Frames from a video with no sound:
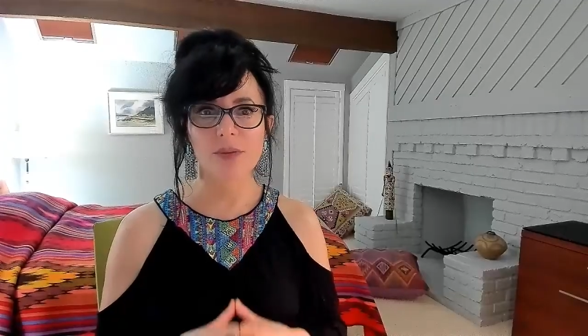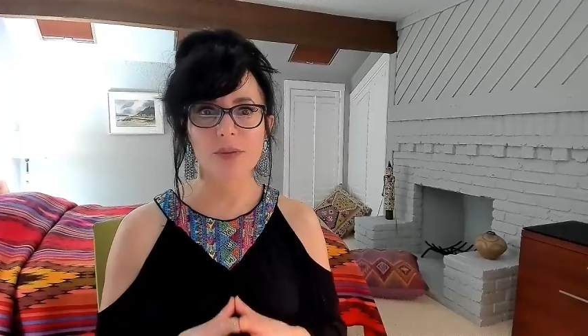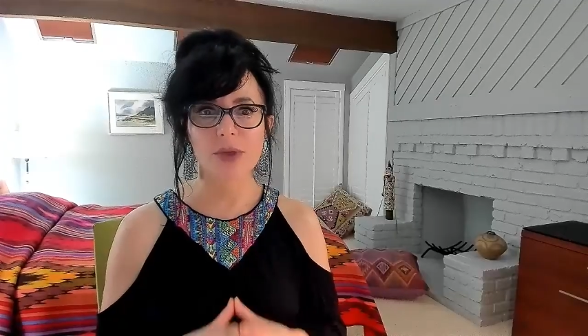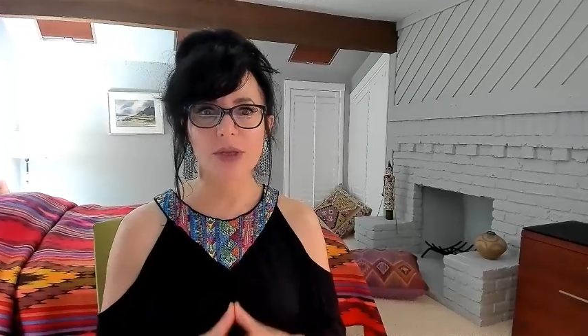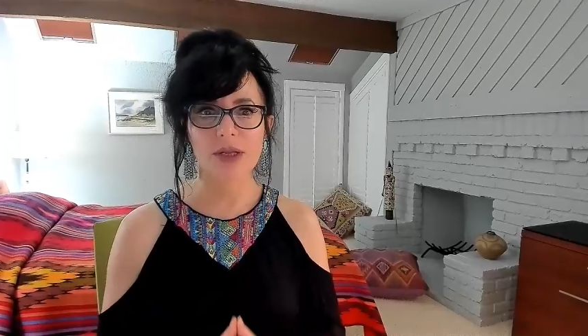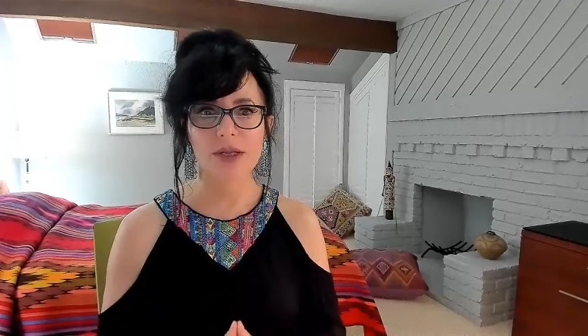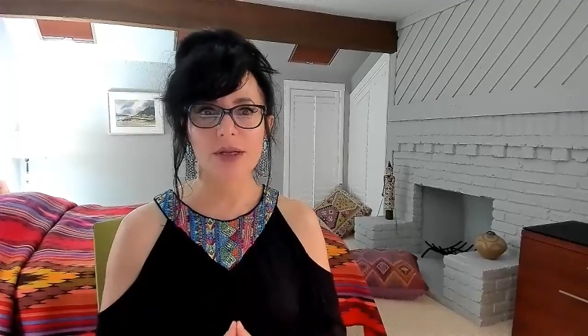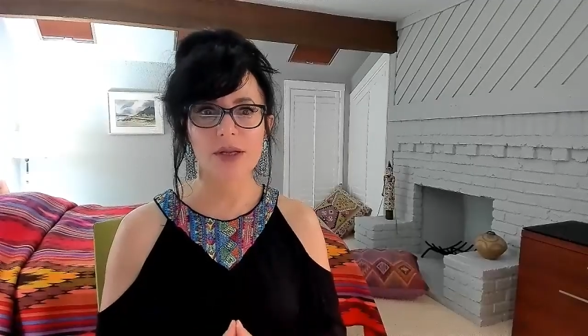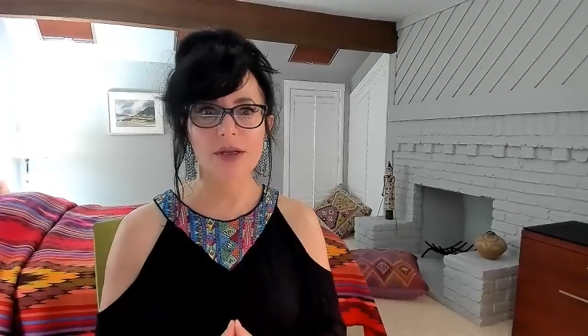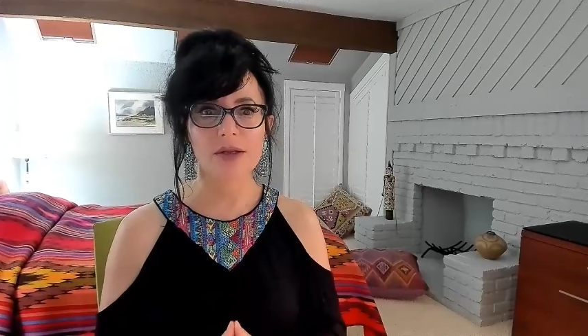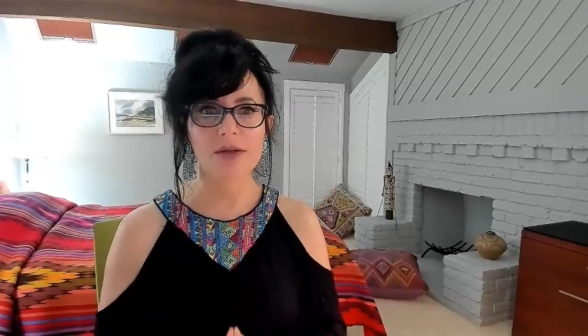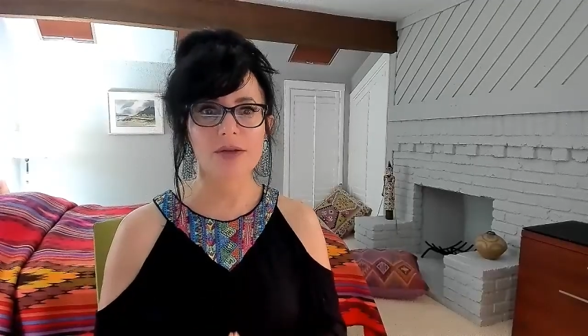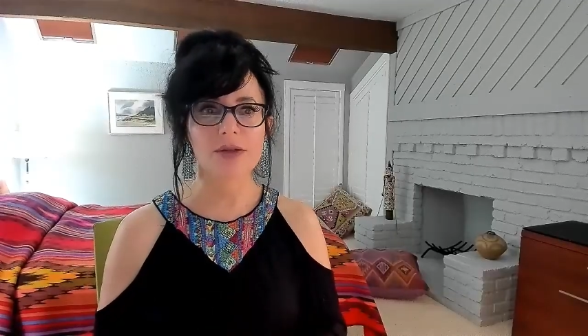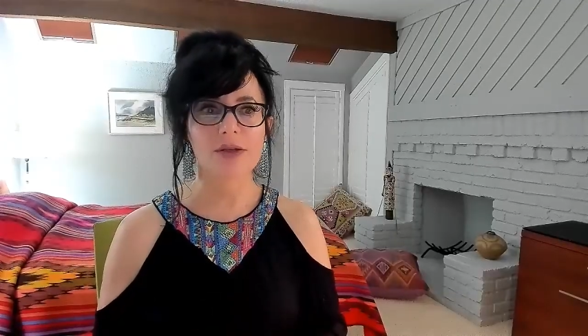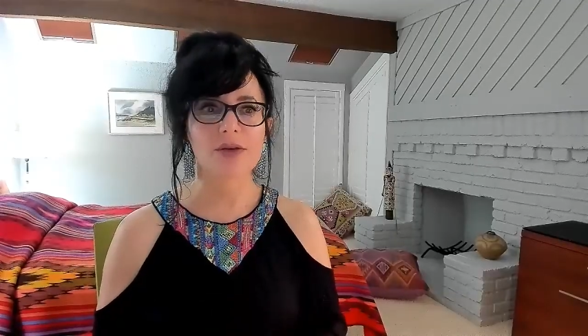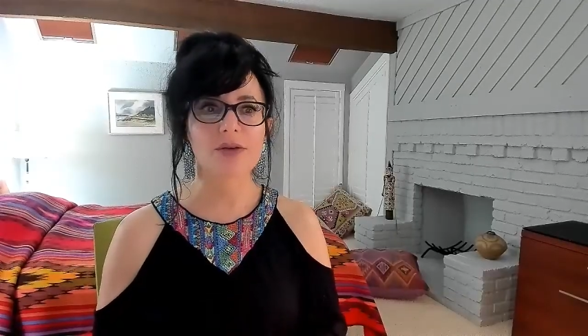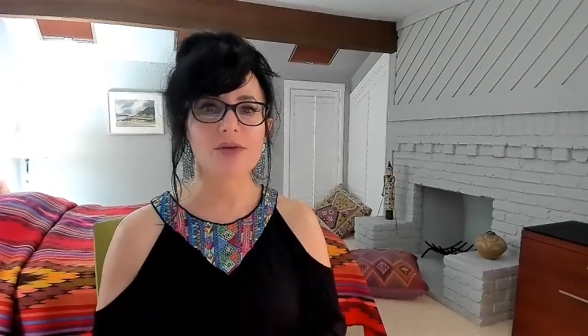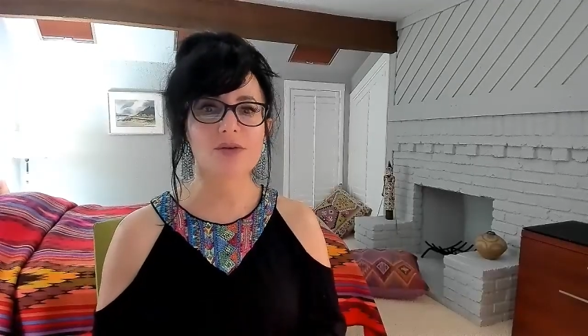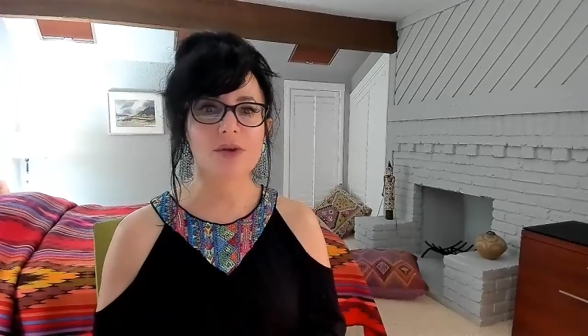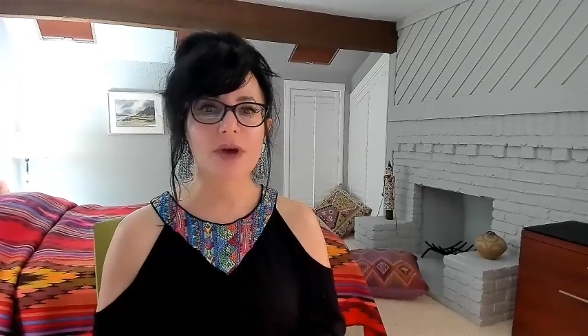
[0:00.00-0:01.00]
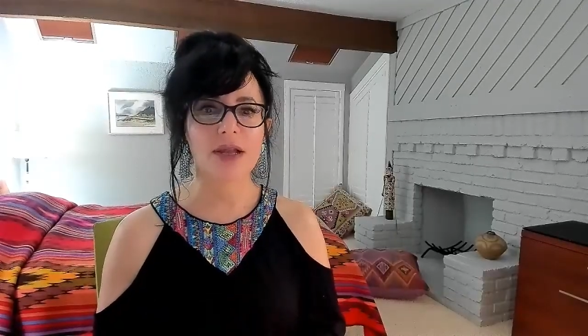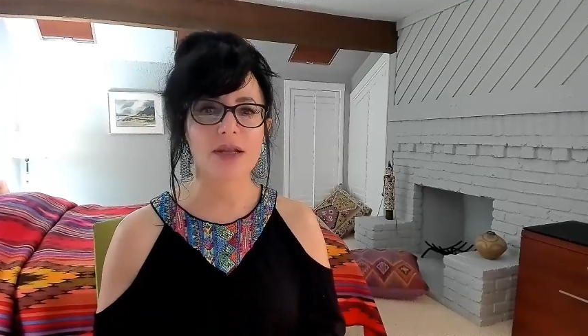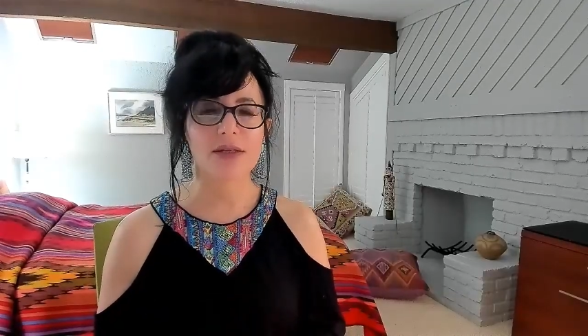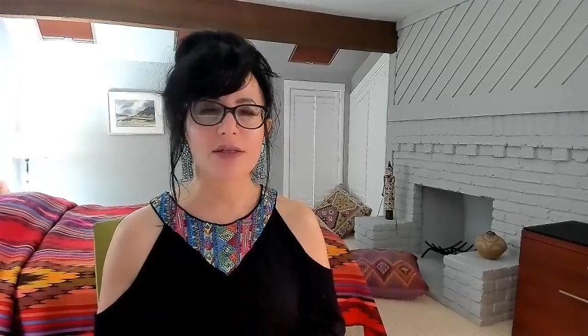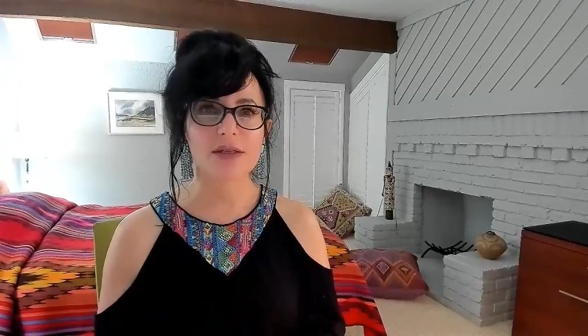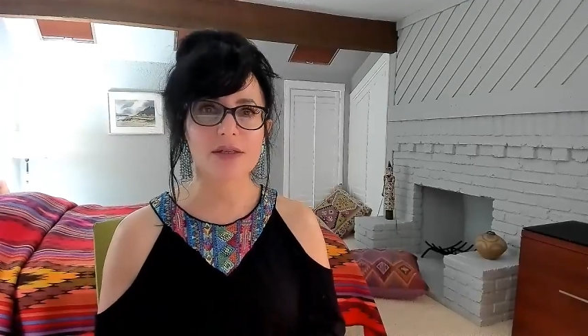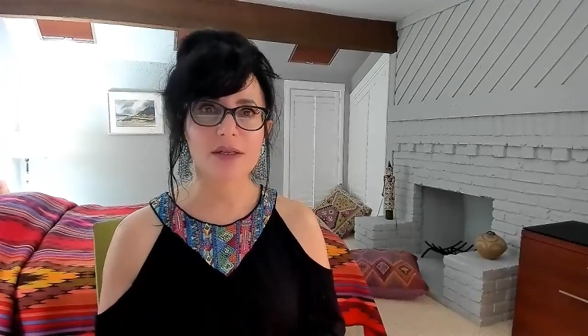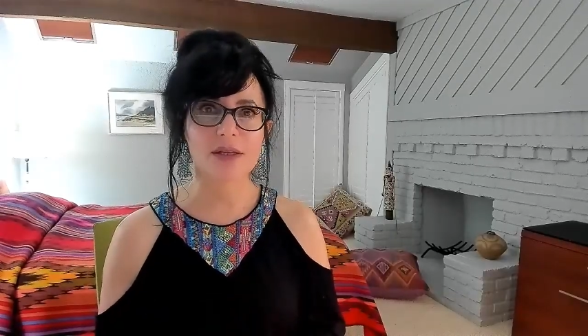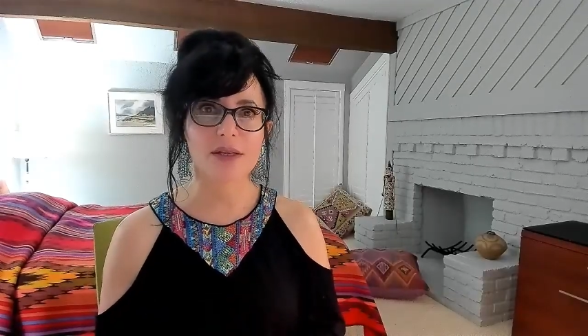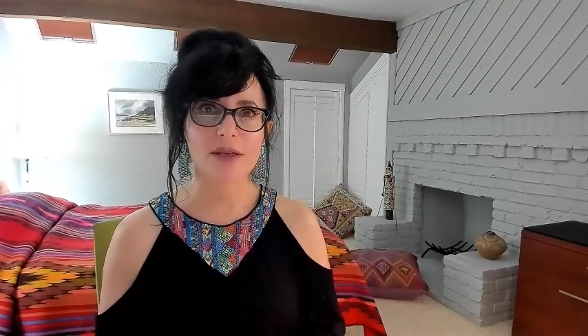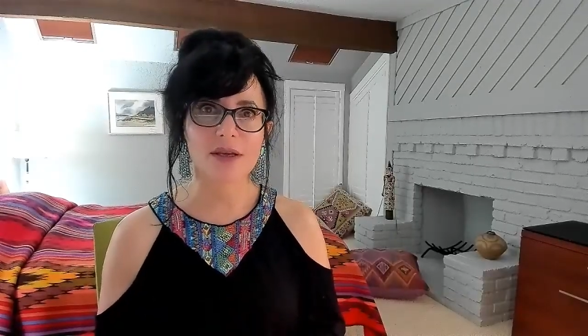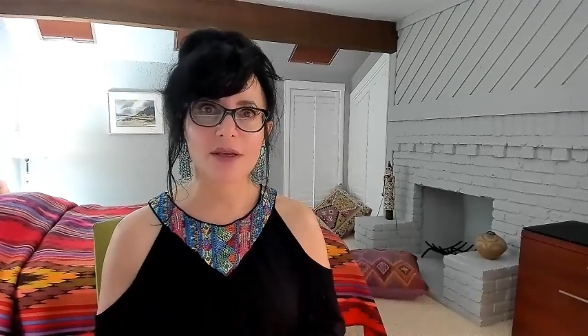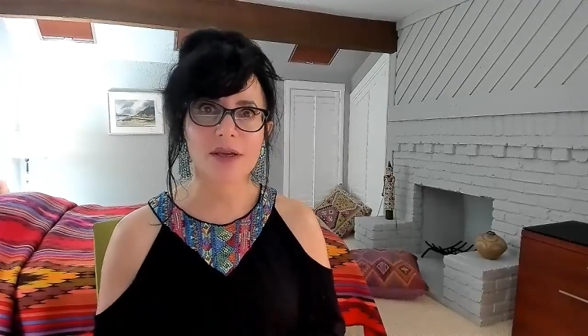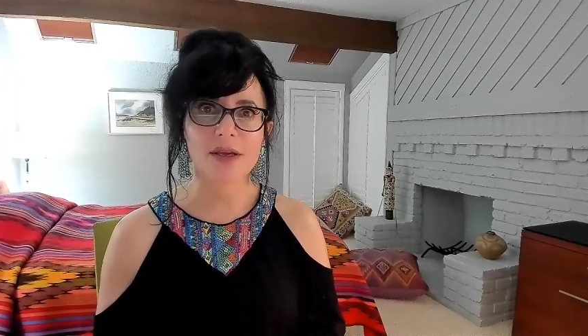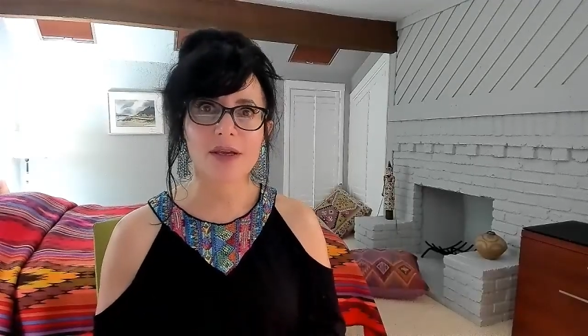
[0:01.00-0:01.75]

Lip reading: political neutrality